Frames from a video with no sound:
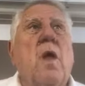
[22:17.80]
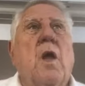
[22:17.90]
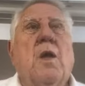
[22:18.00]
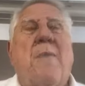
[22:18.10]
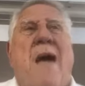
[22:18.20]

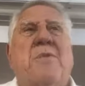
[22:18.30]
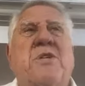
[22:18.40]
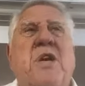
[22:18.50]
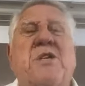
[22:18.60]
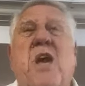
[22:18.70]
The Bible
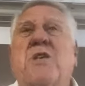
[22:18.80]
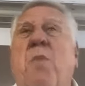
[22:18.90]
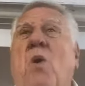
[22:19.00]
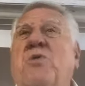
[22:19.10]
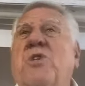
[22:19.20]
says, as
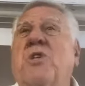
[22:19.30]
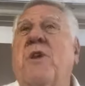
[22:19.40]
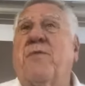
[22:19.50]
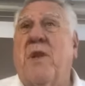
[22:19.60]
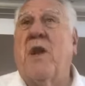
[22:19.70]
Moses
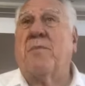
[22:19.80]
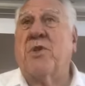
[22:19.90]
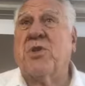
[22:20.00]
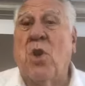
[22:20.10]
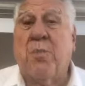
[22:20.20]
lifted up
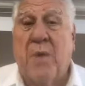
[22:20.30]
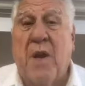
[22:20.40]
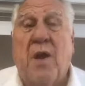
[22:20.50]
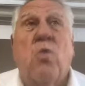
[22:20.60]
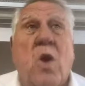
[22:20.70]
the serpent
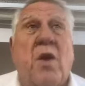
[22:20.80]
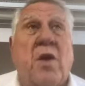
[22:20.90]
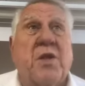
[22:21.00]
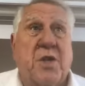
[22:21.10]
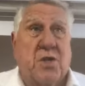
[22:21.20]
in the
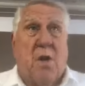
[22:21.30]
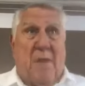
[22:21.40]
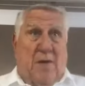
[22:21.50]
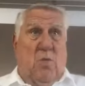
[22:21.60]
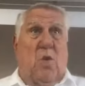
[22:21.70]
wilderness, it's talking
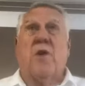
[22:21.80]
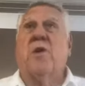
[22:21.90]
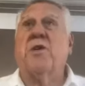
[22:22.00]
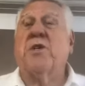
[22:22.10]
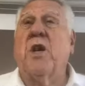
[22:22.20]
about the
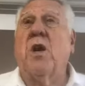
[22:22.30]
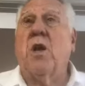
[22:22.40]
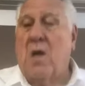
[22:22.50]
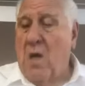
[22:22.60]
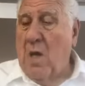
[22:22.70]
wilderness here
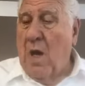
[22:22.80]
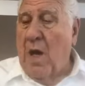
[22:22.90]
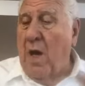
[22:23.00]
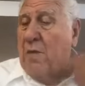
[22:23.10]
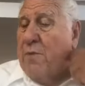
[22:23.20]

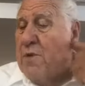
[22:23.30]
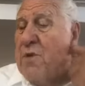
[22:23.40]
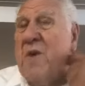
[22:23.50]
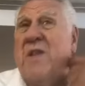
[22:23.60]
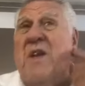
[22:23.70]
in 1
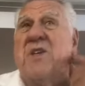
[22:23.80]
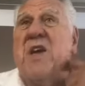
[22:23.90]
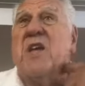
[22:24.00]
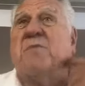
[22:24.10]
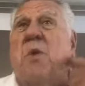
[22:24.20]
Corinthians.
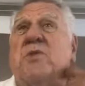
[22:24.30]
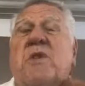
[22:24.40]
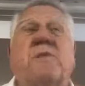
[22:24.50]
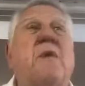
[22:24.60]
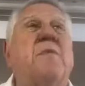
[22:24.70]
As Moses
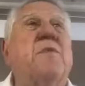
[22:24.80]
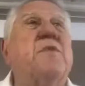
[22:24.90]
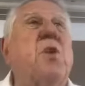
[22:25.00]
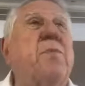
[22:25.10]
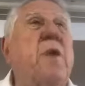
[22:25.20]
lifted up the
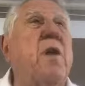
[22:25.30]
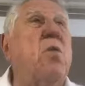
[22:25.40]
serpent in the